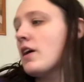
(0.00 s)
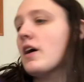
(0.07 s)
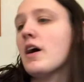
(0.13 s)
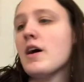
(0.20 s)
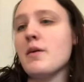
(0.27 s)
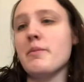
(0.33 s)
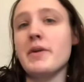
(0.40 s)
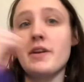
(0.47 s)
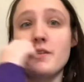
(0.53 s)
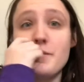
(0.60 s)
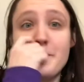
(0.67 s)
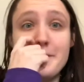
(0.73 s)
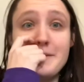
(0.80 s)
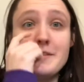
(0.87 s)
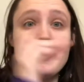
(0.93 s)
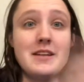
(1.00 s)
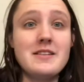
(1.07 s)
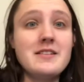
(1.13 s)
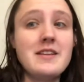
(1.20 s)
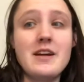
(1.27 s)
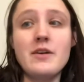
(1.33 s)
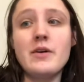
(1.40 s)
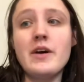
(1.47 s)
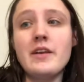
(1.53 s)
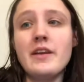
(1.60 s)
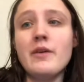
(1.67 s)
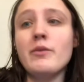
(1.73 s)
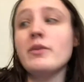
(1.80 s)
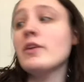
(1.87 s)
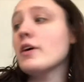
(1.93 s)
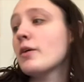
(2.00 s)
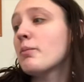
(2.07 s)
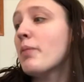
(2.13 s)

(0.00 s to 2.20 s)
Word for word: Um, but I just wanted to test out how that would look.